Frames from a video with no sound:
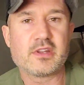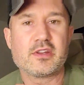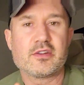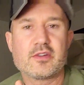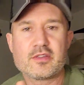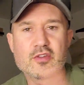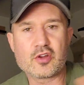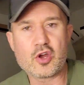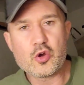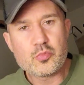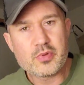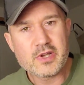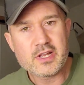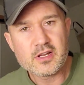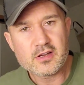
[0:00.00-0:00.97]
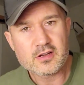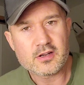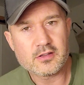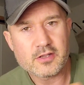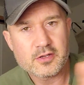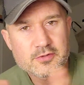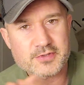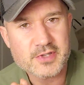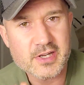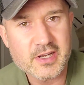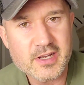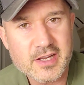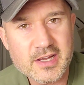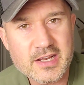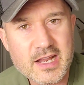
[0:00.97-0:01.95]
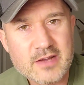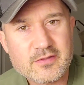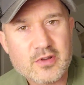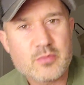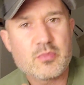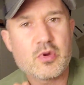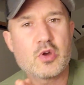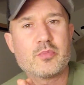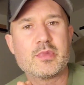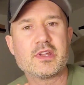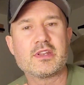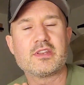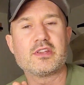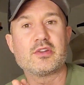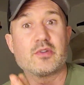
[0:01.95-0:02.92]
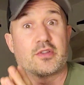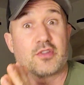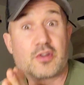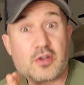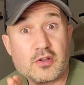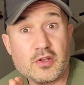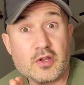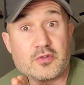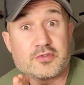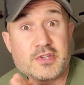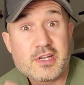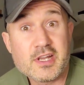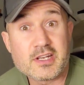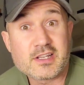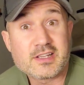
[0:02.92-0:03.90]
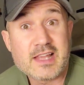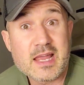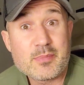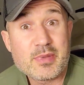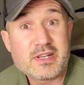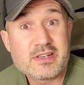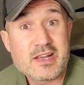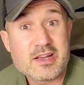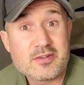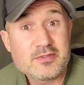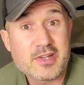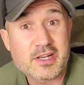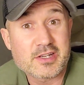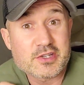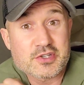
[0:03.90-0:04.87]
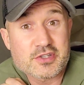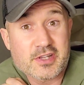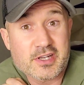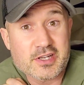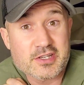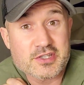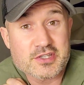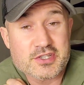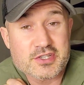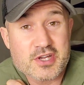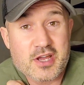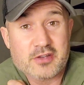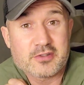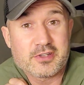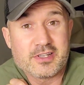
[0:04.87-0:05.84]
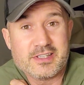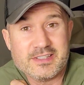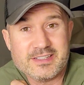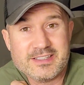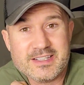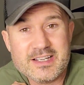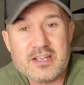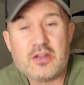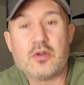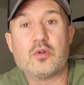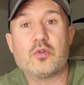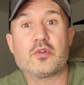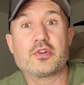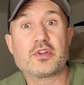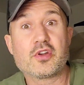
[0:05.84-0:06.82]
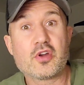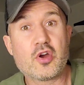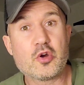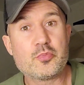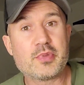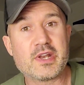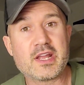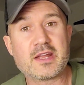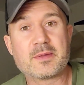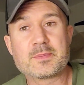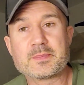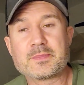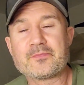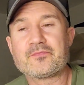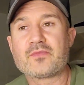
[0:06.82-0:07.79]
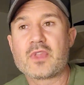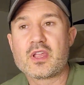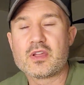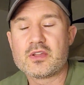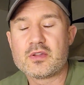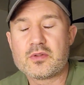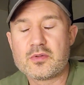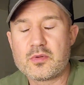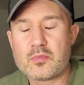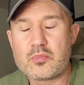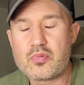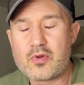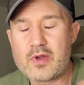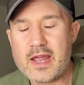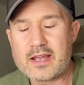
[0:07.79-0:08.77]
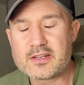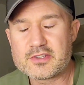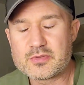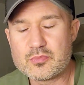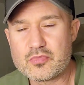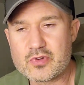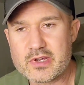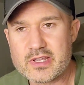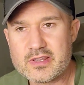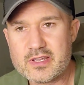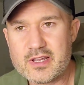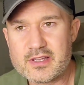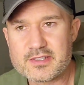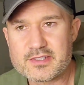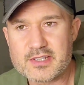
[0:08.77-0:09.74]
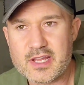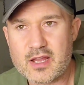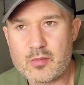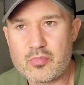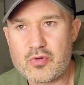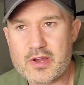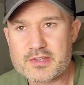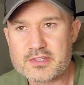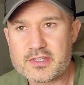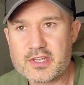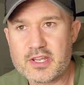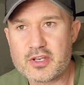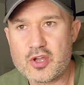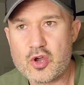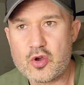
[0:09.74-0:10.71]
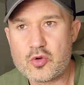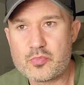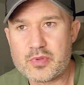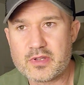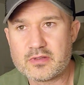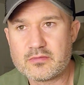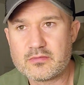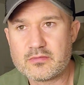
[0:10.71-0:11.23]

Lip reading: either opening or closing. At every moment you're either closing and clamping down like a shell, or you're opening. Practice breathing and staying present and open,